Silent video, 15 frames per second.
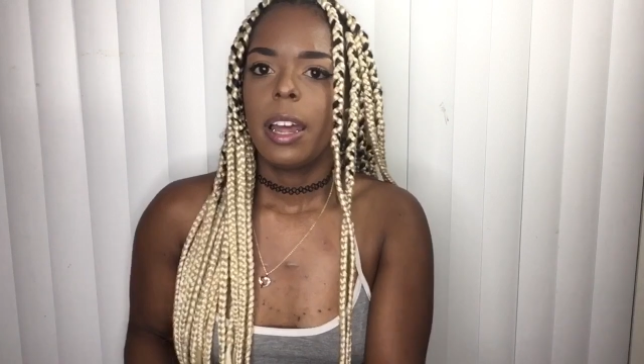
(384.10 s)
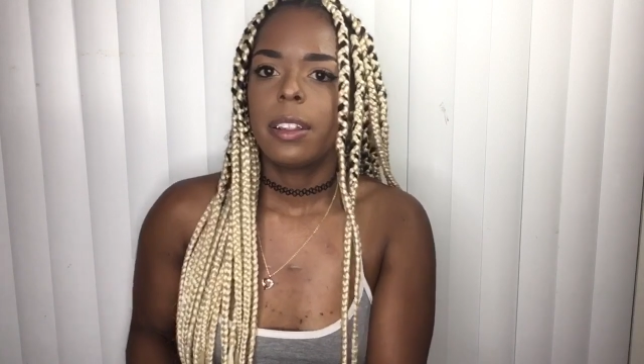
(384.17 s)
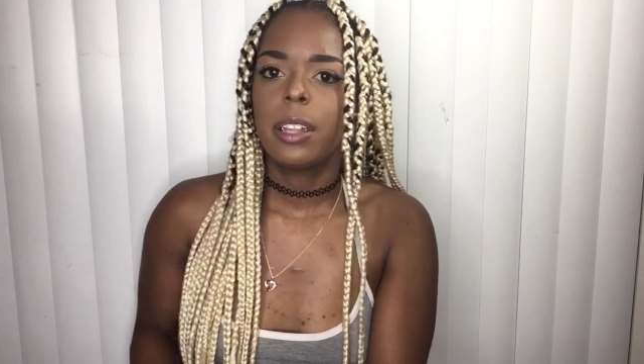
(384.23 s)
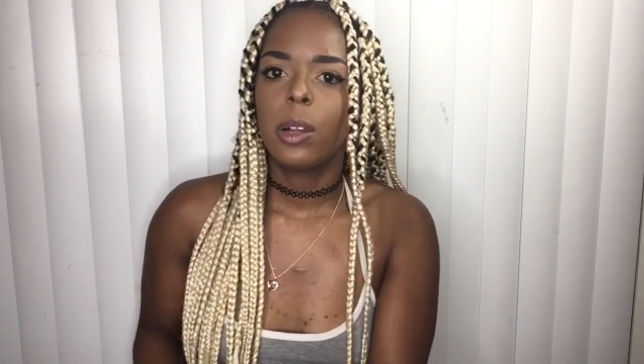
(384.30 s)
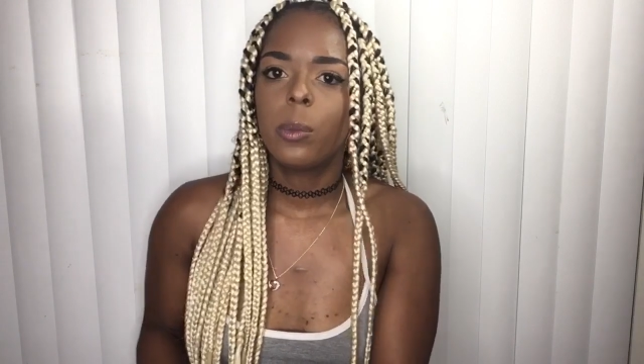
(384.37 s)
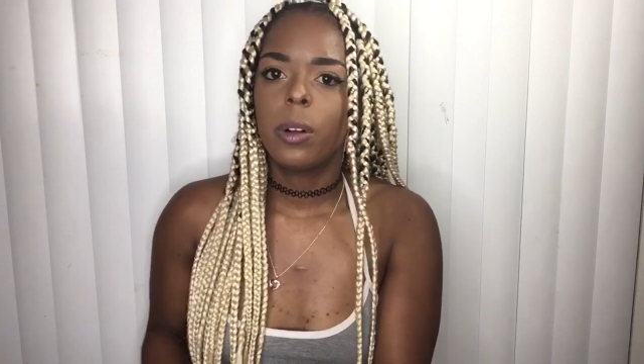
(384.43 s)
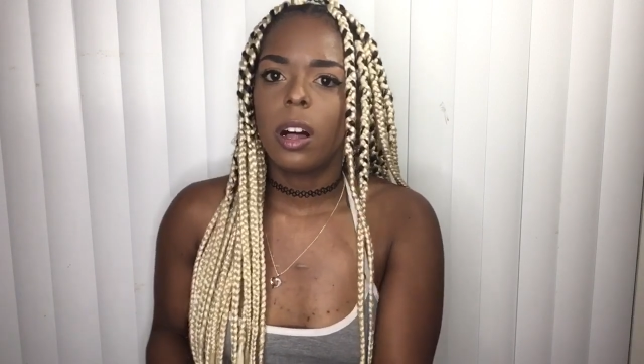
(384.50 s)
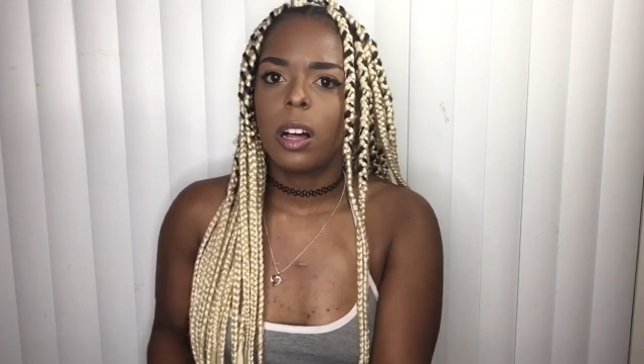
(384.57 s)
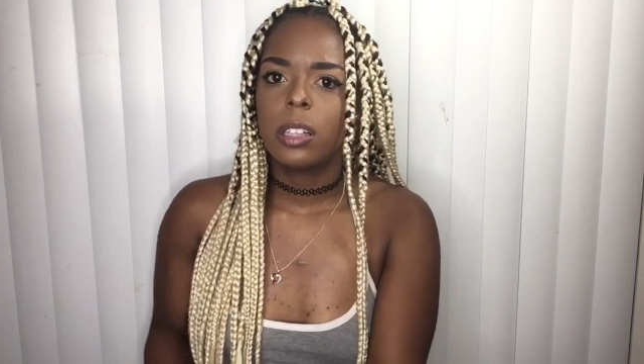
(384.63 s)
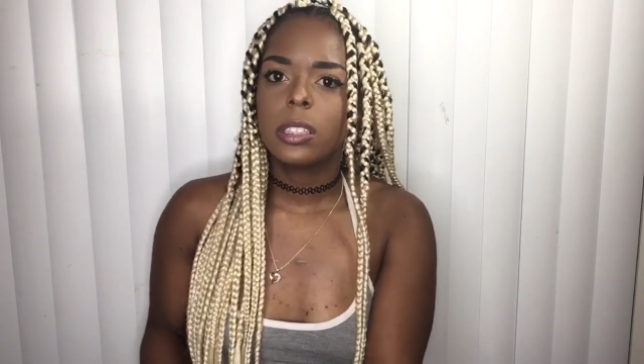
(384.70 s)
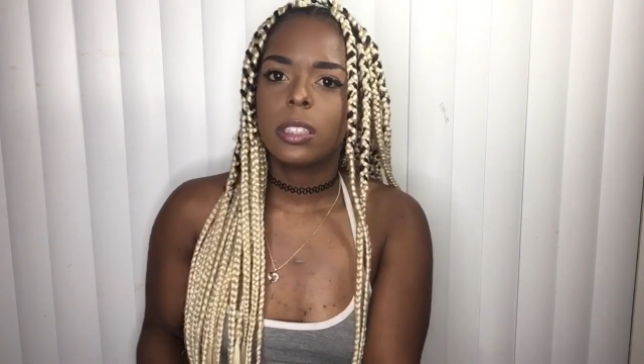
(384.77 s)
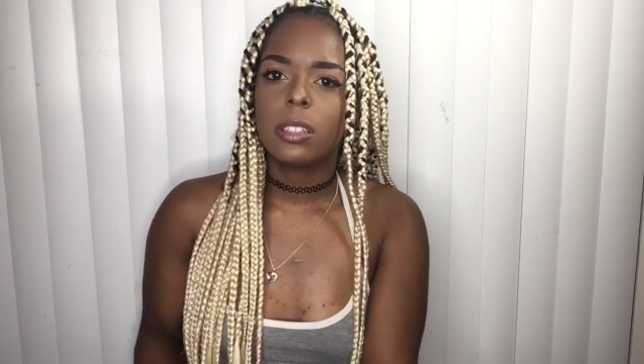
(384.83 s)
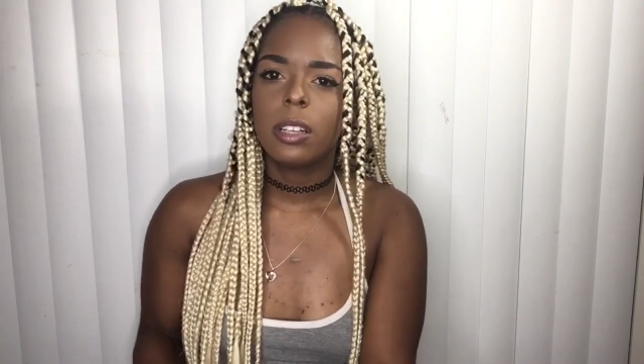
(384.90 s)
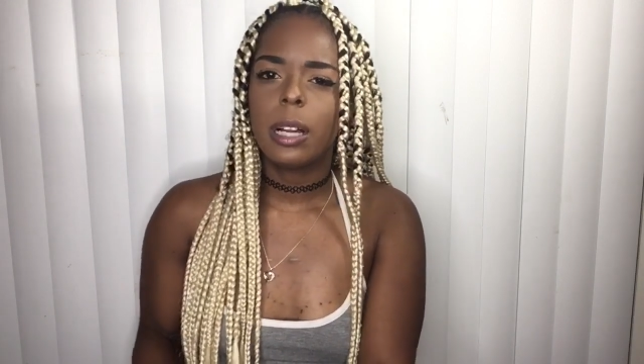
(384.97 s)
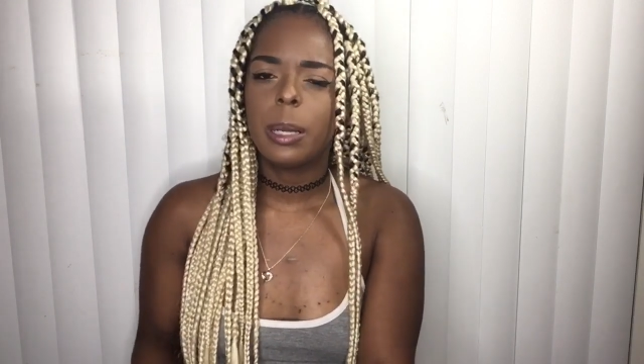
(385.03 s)
And then what
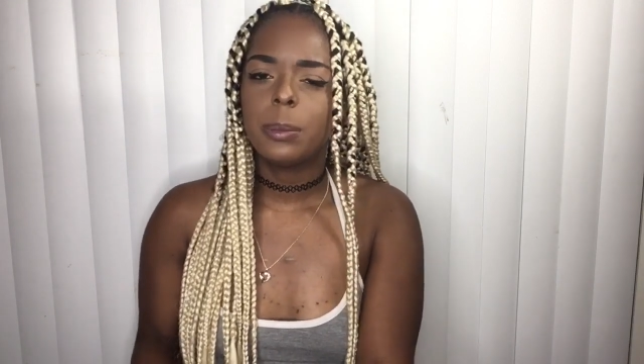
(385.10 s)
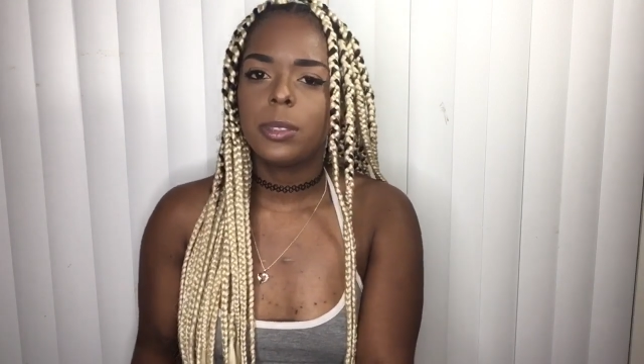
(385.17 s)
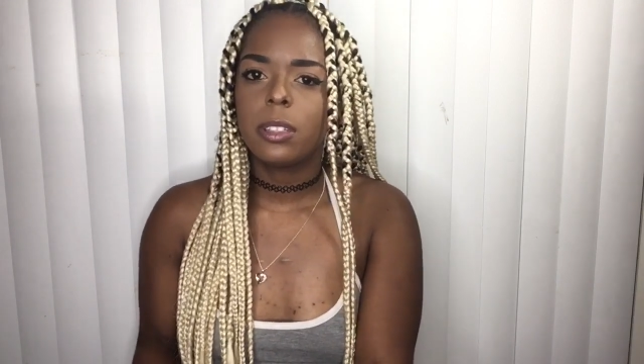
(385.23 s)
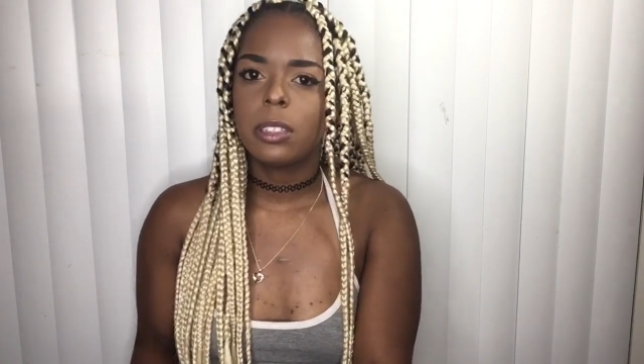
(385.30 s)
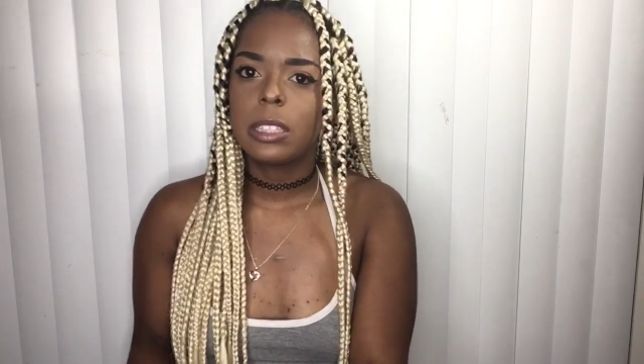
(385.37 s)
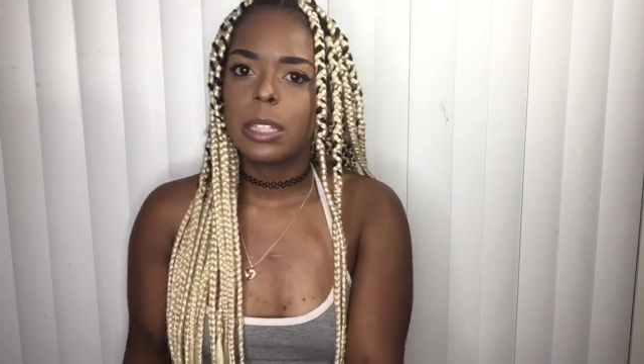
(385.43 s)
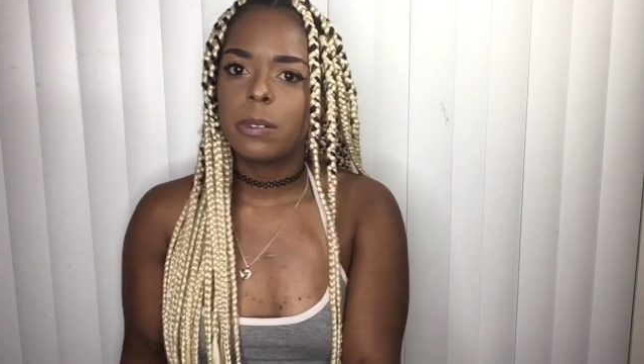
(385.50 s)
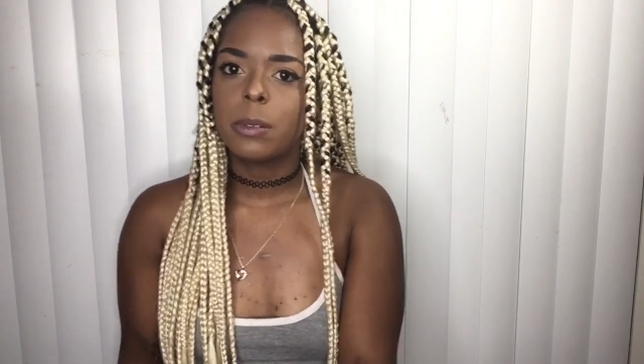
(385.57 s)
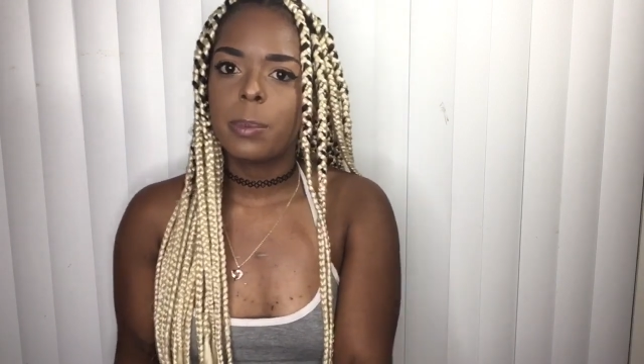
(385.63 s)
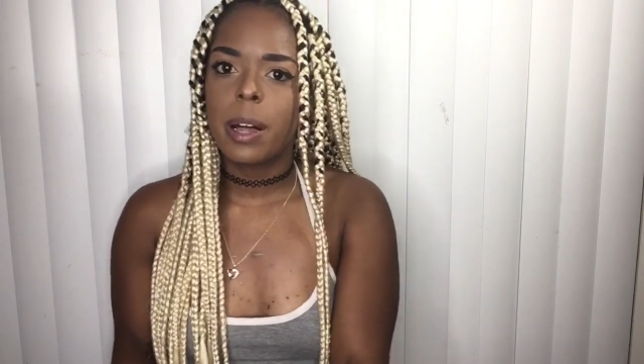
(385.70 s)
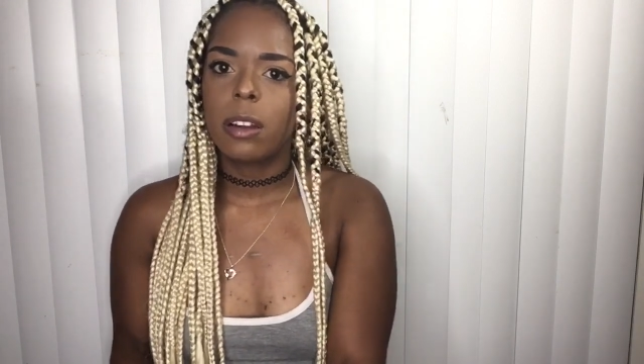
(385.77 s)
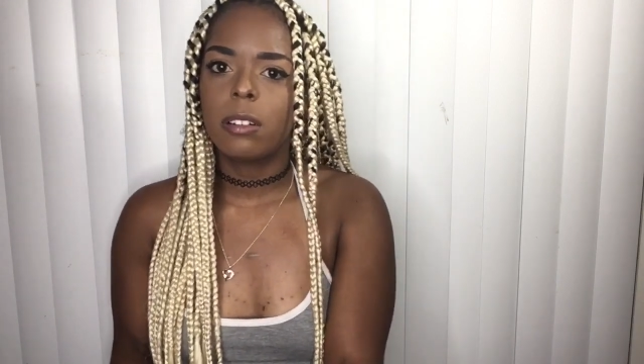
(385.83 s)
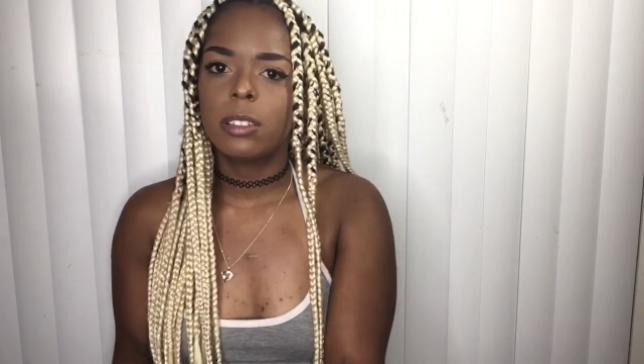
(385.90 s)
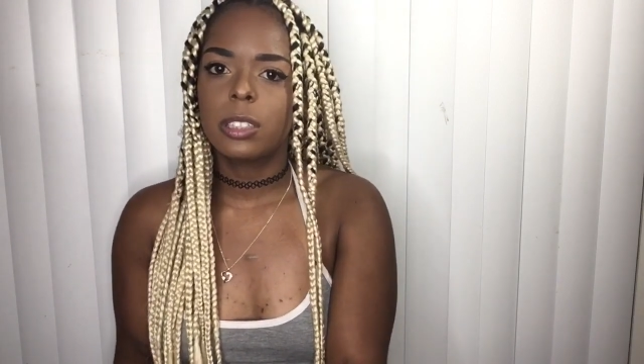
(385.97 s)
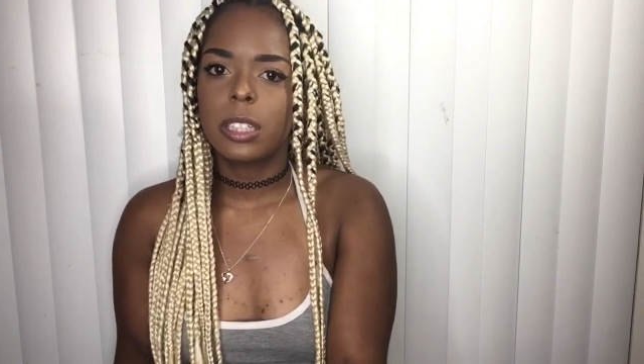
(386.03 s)
also helps your tip with
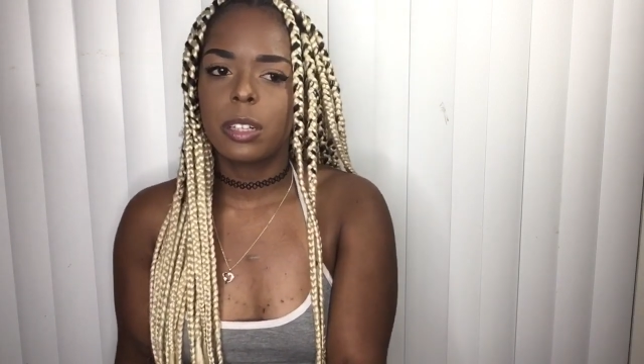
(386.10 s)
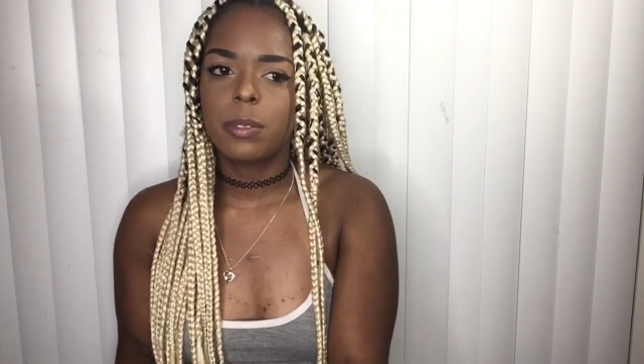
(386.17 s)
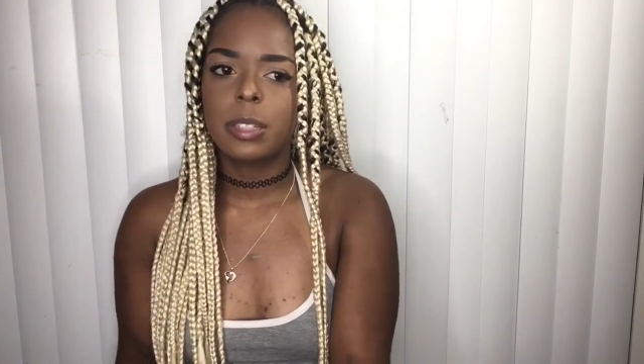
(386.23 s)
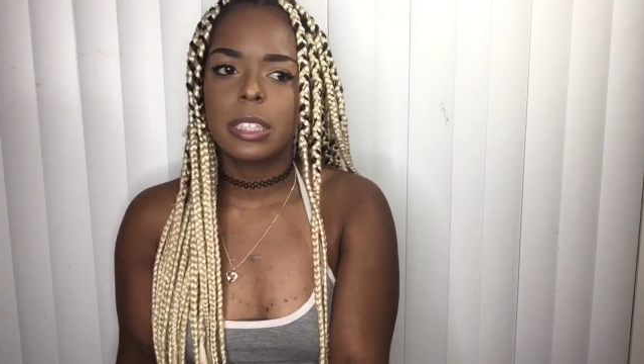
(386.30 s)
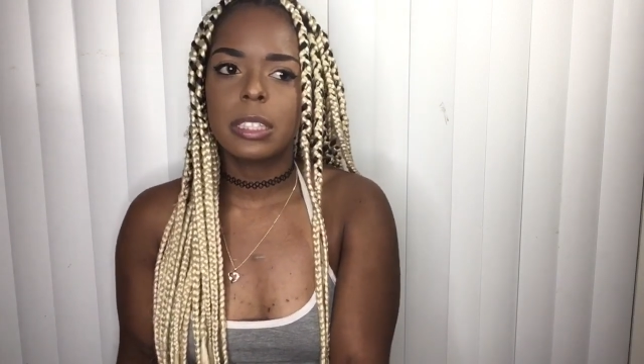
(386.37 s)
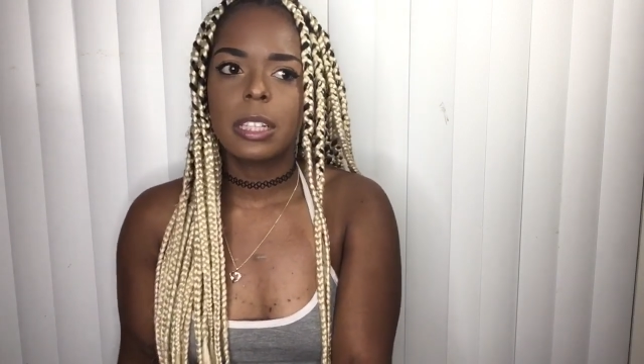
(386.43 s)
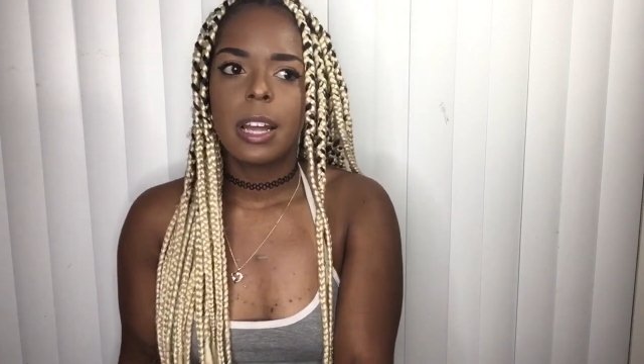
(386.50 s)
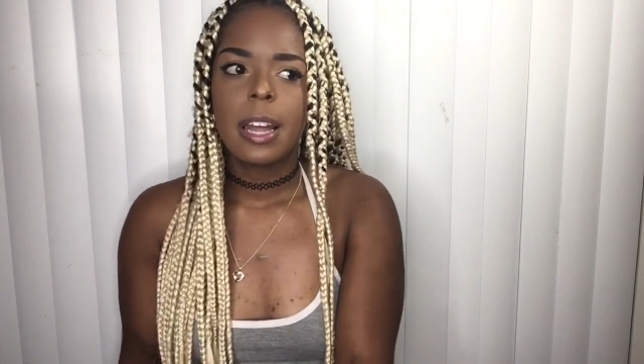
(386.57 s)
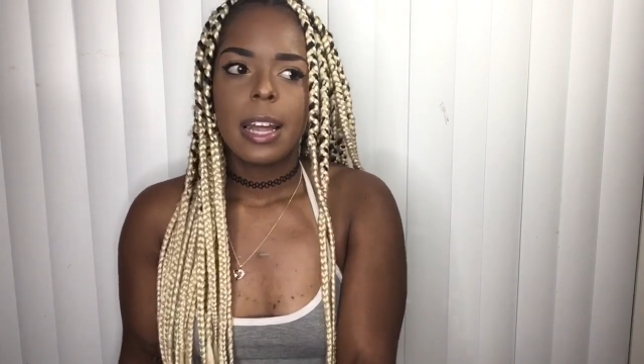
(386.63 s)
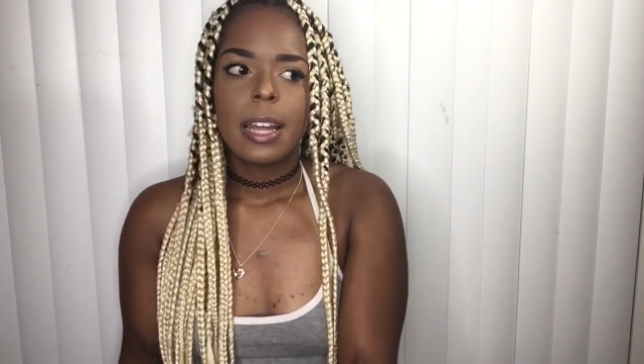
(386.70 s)
bottle service,